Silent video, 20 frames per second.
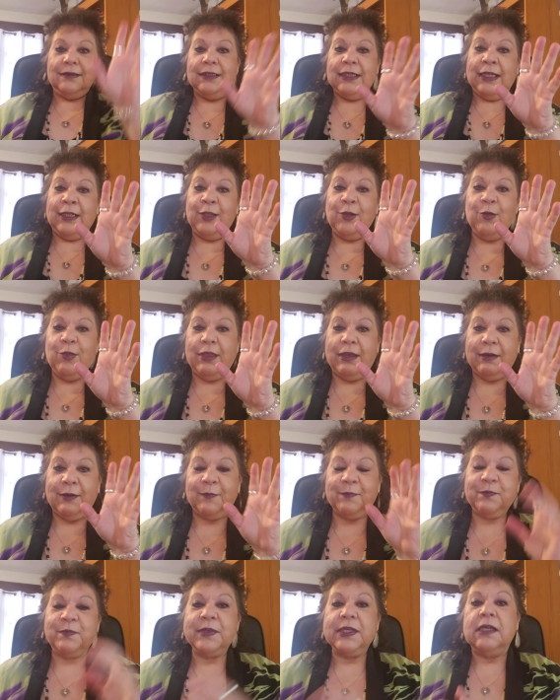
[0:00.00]
Hello there.
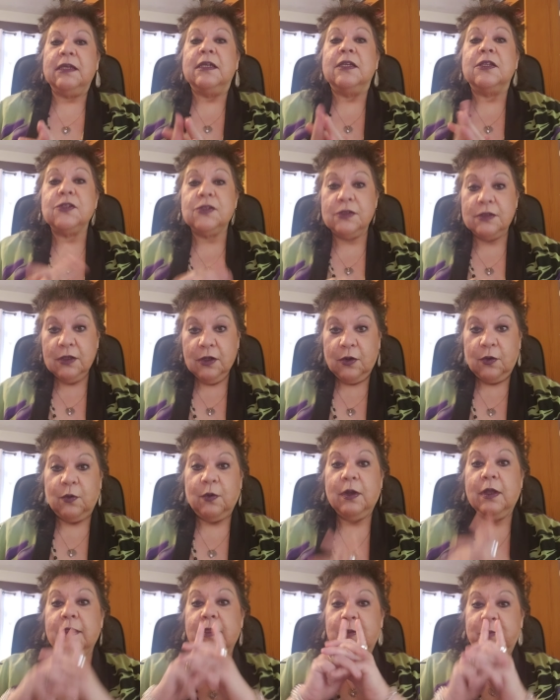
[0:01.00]
So,
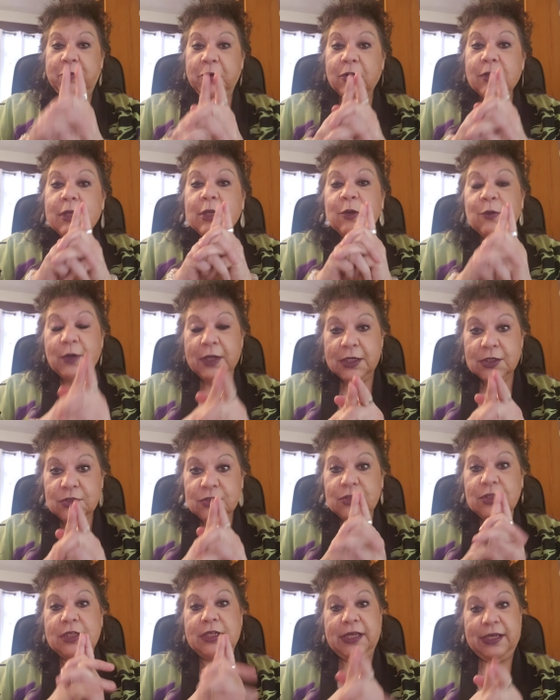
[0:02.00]
the burning
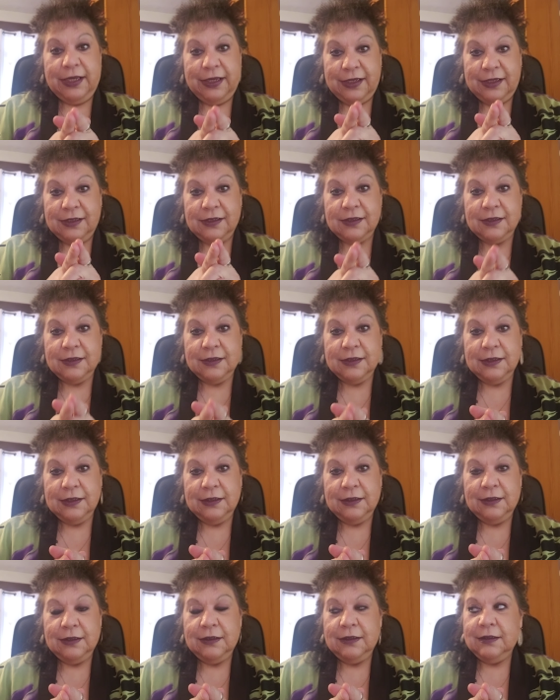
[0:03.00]
question is
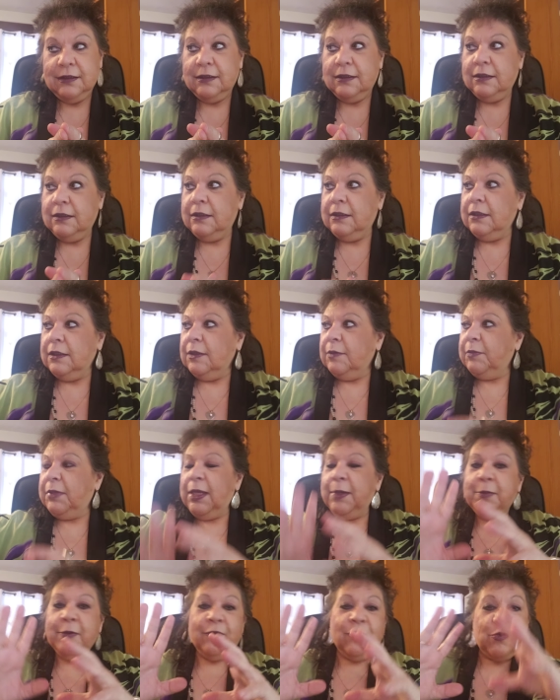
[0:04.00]

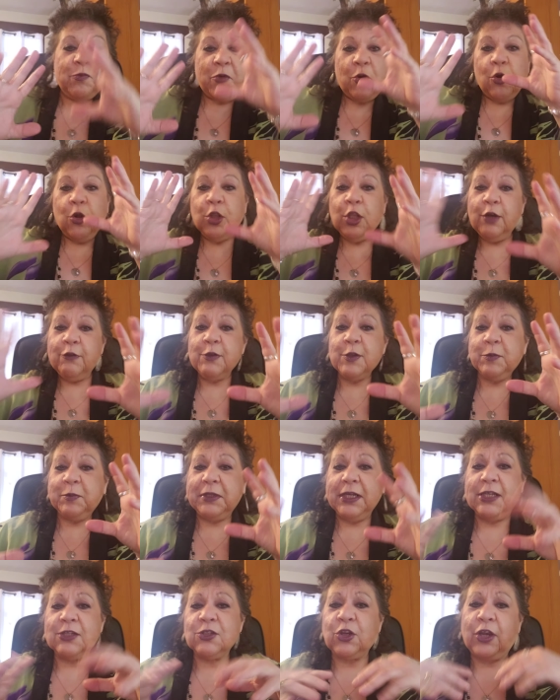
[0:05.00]
people from all over the
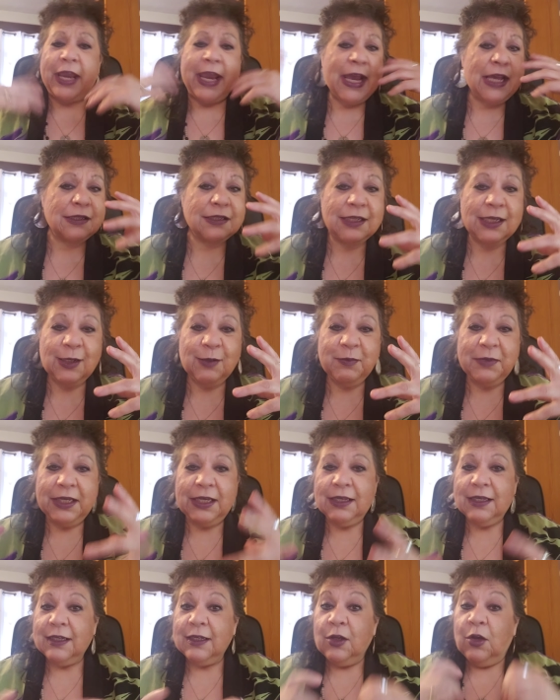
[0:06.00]
place are asking
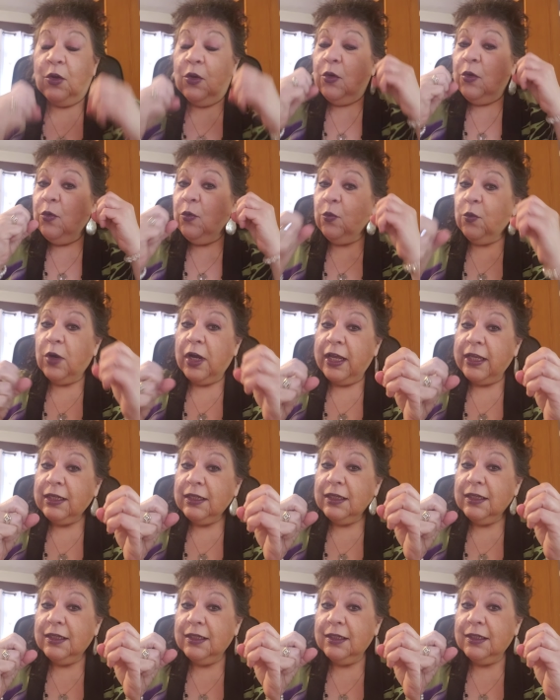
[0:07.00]
me, what
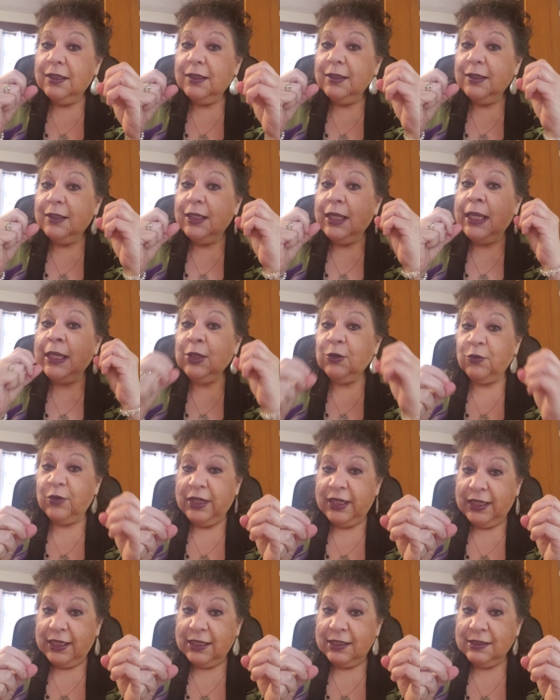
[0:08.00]

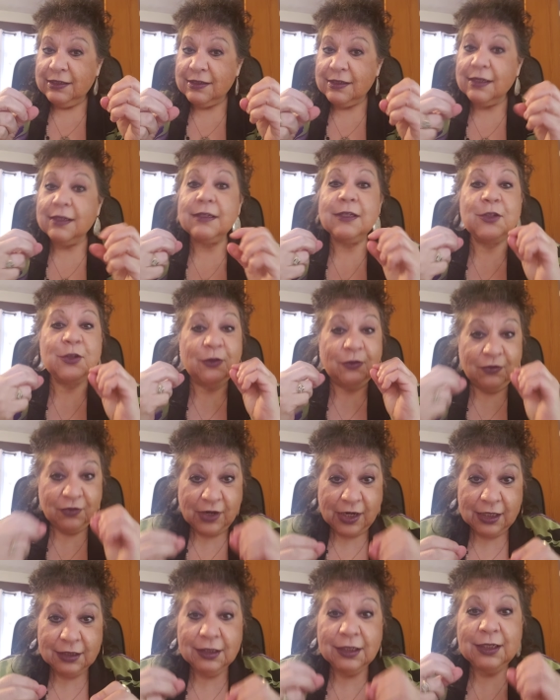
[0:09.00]
ingredients did you
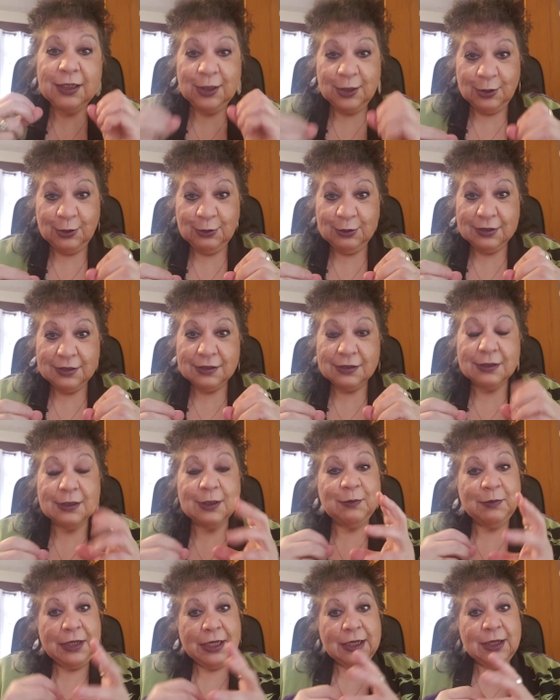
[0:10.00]
finally use
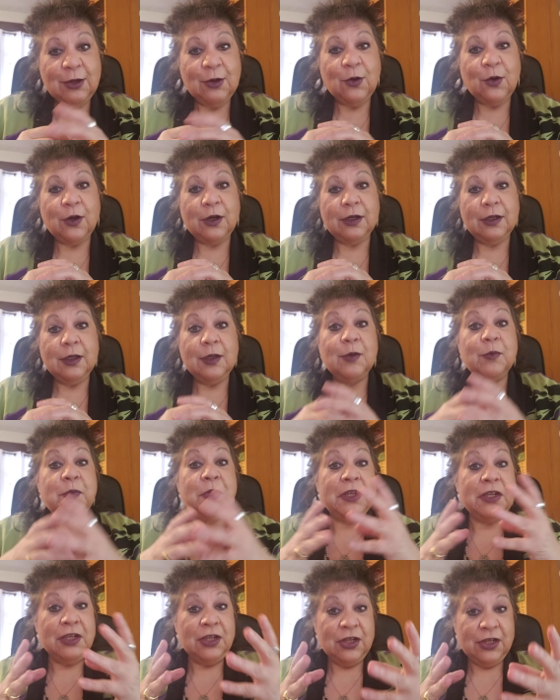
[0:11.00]
to make your
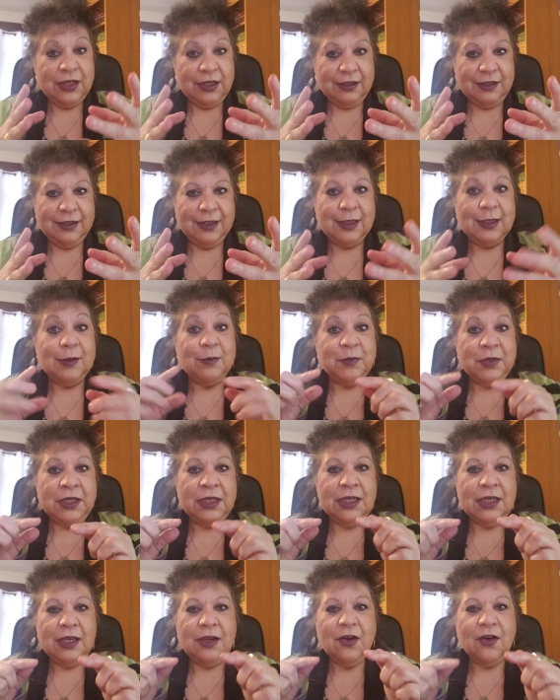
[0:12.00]
pernil?
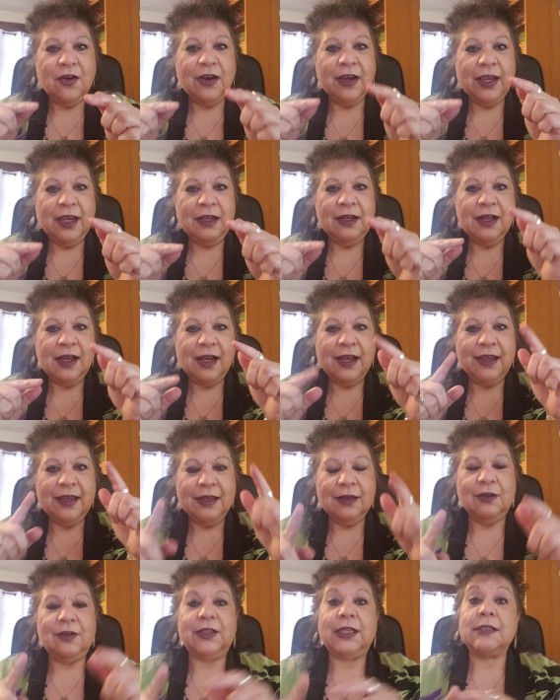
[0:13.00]

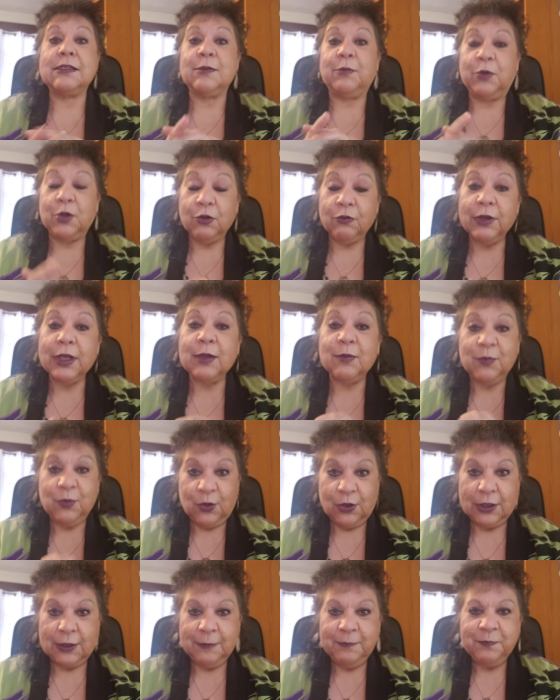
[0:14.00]
Pernil. That's a Puerto Rican
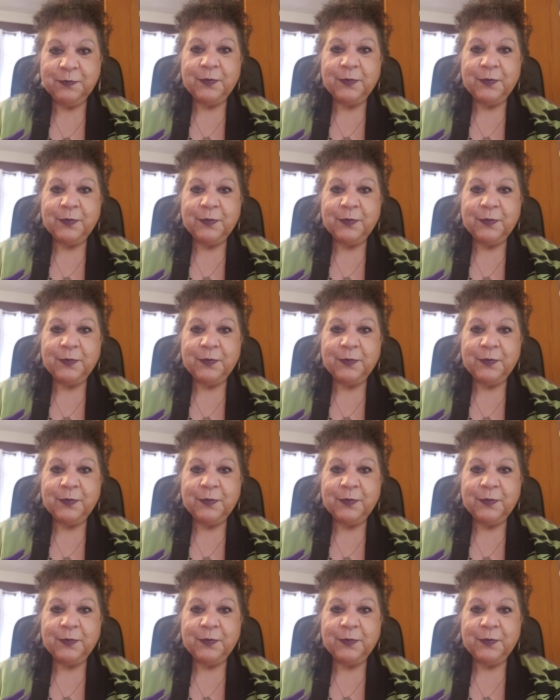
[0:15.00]
pork.